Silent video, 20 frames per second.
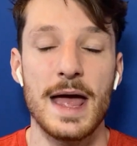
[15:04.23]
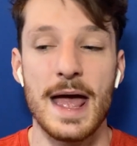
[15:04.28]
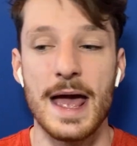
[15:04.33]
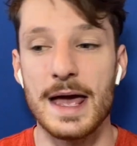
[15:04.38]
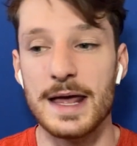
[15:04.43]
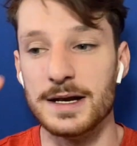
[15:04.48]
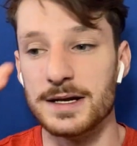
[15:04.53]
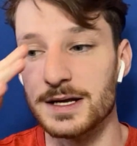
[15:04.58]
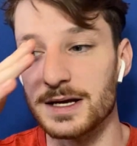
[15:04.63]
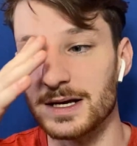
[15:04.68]

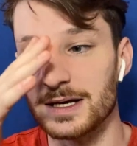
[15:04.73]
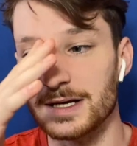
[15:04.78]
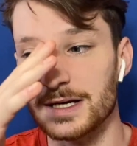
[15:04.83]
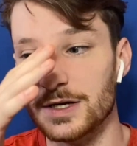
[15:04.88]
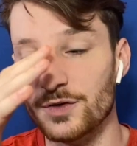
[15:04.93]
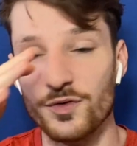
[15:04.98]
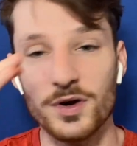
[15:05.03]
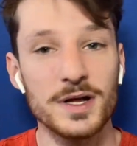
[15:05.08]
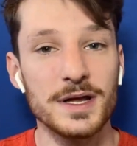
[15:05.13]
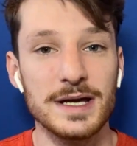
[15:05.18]
And
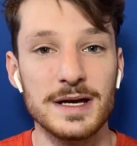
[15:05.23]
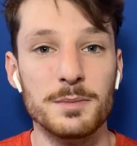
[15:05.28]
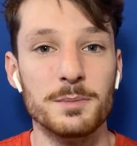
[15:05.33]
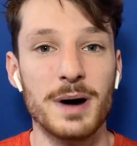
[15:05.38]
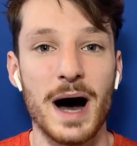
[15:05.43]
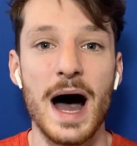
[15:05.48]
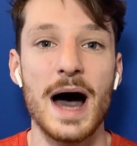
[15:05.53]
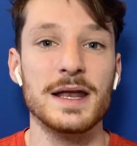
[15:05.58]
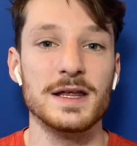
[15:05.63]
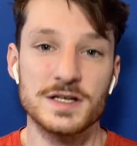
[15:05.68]
he really
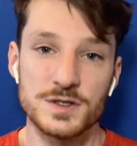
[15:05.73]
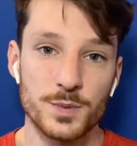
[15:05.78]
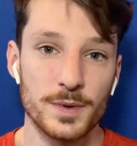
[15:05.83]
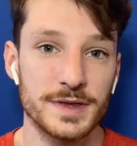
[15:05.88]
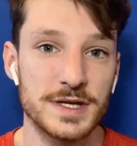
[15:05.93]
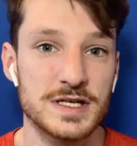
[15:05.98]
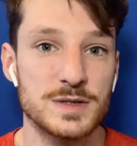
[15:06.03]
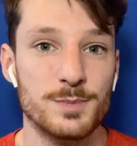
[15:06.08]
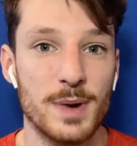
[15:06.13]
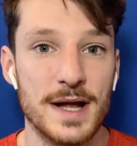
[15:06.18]
embodies
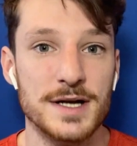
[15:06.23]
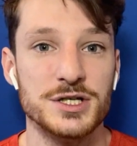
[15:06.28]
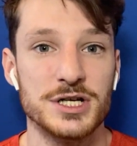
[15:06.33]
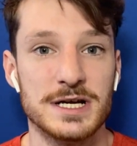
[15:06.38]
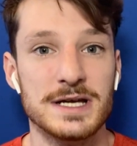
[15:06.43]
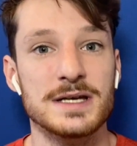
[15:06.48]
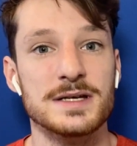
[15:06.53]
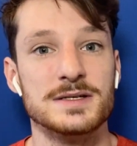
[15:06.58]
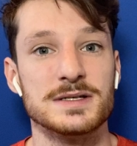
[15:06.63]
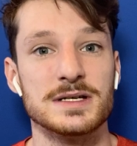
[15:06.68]
what this bench
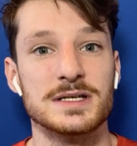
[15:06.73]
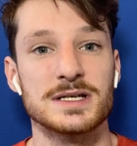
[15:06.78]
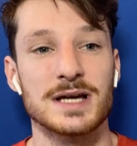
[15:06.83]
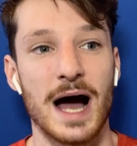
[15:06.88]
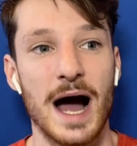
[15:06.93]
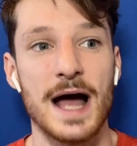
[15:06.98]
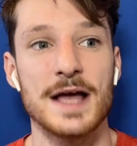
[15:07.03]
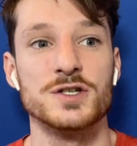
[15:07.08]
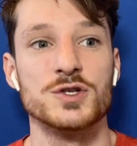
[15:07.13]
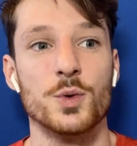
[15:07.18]
is. It's
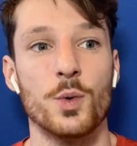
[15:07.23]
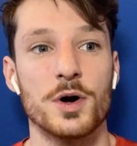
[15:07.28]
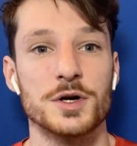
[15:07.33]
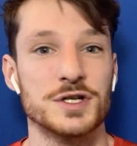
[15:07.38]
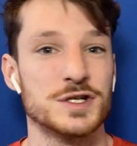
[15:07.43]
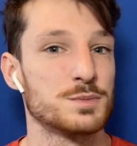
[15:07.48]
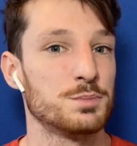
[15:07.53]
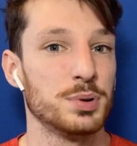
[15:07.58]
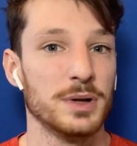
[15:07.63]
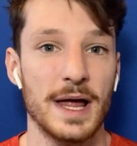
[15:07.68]
guys who are
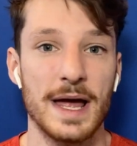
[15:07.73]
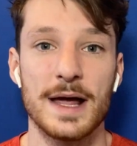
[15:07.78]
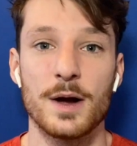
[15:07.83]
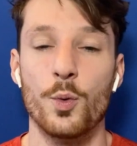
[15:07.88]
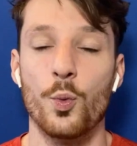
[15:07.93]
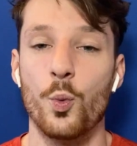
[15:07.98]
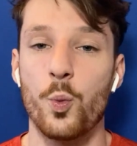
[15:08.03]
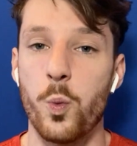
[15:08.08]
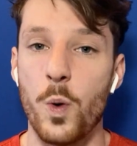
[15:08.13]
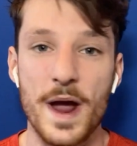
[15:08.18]
just
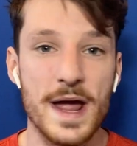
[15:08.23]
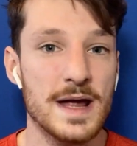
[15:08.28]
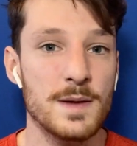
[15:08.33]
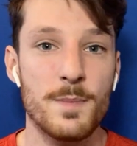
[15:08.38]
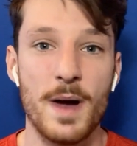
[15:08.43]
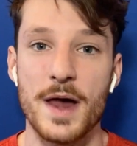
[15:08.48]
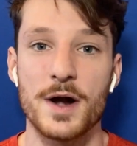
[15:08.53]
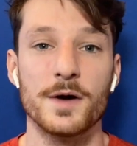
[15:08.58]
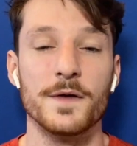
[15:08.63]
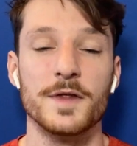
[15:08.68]
playing way
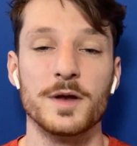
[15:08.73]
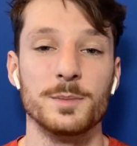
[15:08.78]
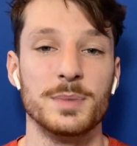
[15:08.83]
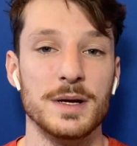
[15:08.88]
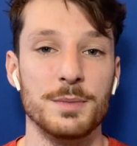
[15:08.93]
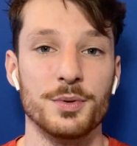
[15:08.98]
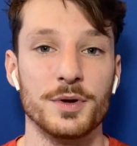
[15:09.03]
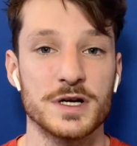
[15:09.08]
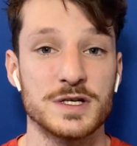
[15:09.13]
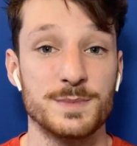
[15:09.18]
better than
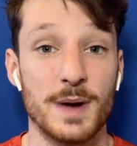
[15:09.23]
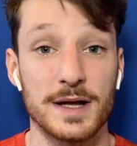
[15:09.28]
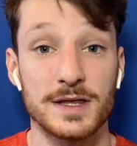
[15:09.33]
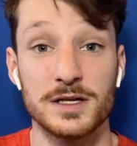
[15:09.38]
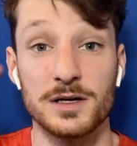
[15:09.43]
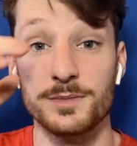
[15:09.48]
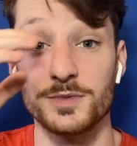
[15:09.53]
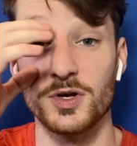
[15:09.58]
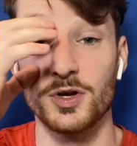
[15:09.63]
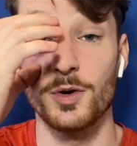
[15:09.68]
people
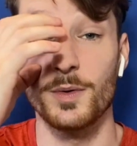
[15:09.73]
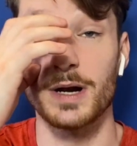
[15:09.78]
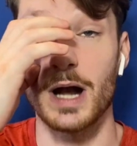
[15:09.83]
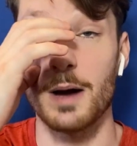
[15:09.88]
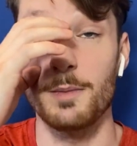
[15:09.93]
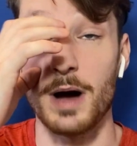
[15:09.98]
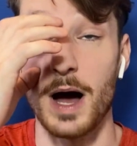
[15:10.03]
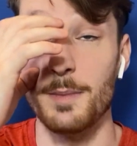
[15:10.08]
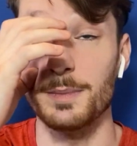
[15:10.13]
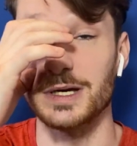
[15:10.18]
expected them to, and
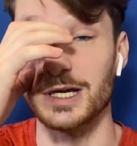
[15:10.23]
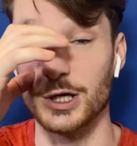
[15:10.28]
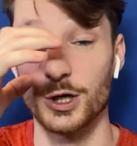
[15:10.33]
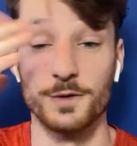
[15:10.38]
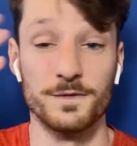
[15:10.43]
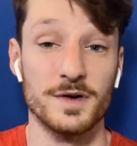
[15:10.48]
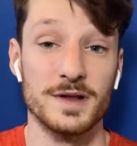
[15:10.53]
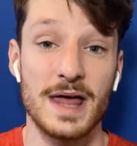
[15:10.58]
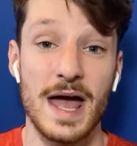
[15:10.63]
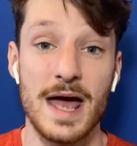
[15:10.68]
I'm
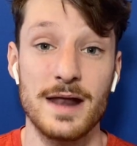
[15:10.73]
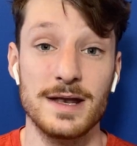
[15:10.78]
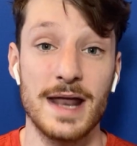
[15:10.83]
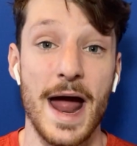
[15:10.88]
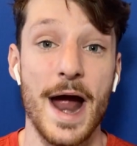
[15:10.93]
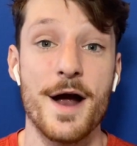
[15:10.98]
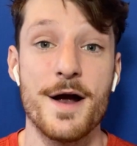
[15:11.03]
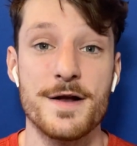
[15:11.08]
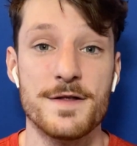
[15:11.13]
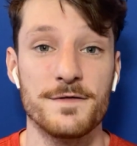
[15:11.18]
here for that
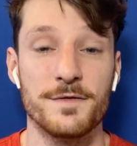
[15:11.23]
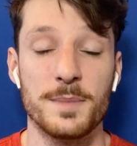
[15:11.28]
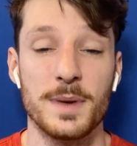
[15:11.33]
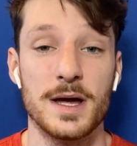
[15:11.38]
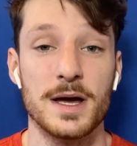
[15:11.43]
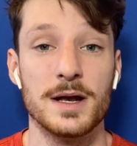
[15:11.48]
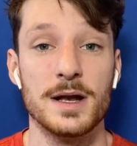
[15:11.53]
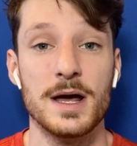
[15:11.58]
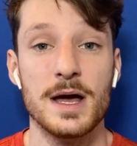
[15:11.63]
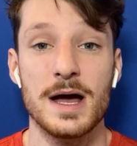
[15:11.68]
narrative,
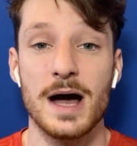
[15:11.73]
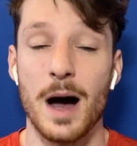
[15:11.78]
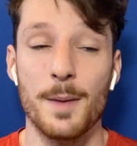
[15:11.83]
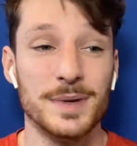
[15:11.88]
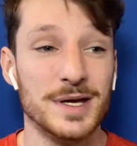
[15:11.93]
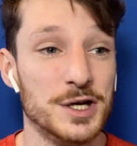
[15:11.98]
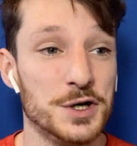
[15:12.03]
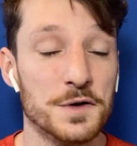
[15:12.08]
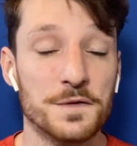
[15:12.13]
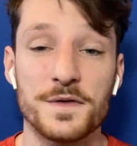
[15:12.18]
man.
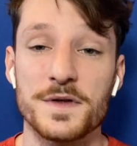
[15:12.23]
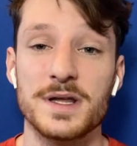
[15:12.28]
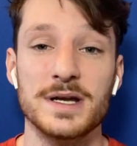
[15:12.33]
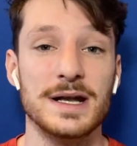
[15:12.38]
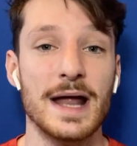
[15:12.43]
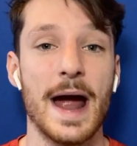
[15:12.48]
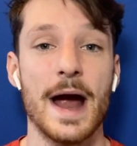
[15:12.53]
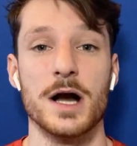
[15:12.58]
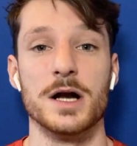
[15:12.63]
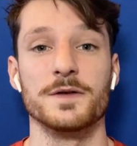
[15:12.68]
I'm here for the
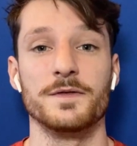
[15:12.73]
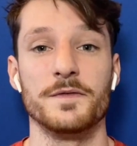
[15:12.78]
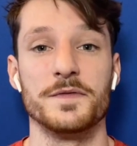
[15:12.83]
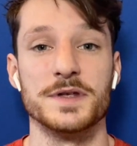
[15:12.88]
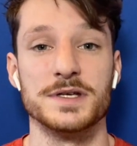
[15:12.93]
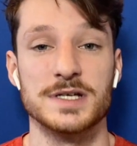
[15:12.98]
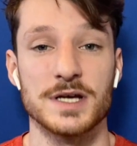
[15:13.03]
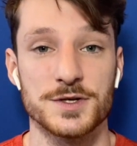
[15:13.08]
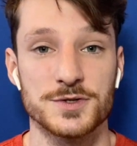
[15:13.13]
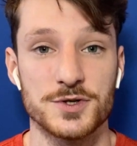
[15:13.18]
narrative of
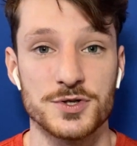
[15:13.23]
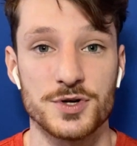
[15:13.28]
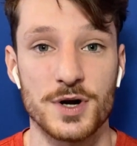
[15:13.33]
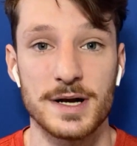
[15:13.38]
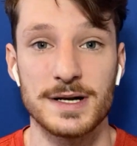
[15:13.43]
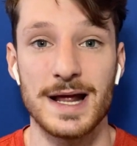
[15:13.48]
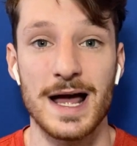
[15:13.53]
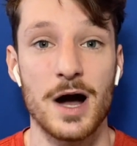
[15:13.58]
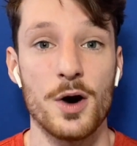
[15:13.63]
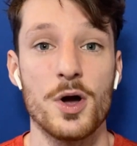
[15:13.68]
the Sixers
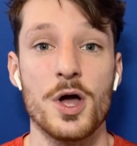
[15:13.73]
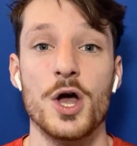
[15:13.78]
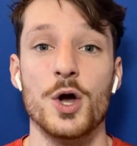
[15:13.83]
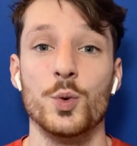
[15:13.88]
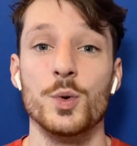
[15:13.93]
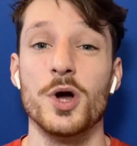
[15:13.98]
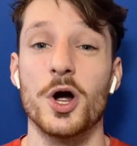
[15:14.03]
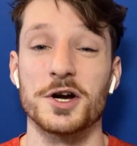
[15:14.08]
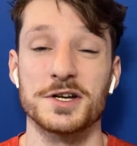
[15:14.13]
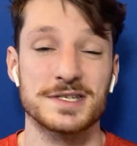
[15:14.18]
right now.
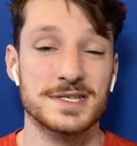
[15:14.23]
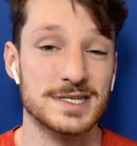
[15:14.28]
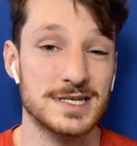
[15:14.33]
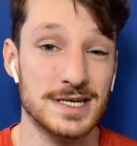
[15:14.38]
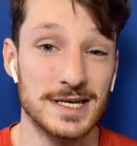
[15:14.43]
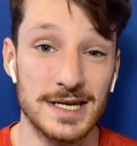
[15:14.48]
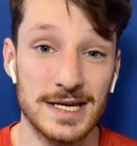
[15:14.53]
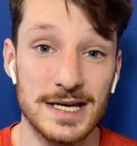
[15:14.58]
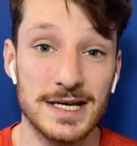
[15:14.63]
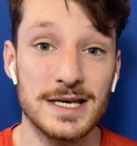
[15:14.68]
We are
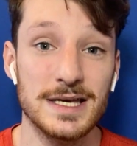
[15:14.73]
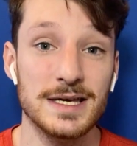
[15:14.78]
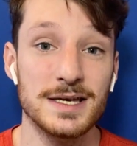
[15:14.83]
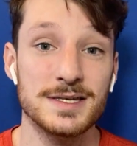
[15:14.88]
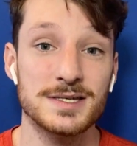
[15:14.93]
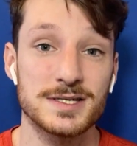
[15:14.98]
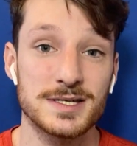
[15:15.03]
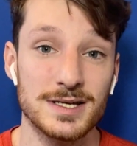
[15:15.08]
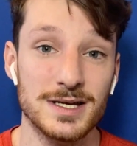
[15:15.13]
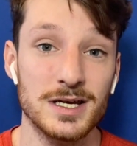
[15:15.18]

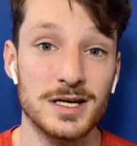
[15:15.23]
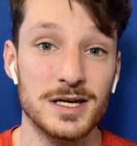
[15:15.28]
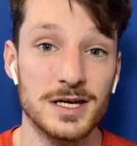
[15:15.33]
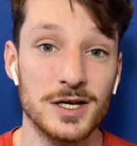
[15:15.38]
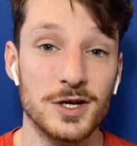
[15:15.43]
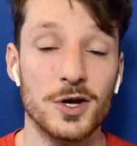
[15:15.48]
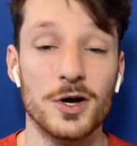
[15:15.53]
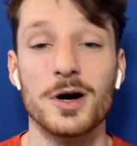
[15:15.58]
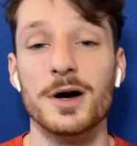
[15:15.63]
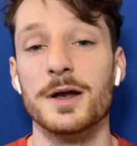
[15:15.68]
sneaky,
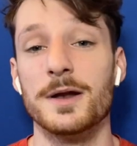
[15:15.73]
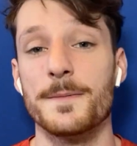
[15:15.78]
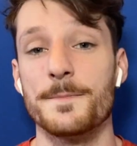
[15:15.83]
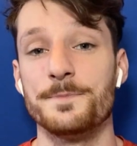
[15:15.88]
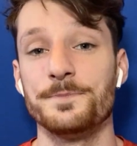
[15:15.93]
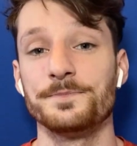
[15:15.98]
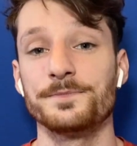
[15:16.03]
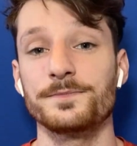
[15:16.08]
sneaky good.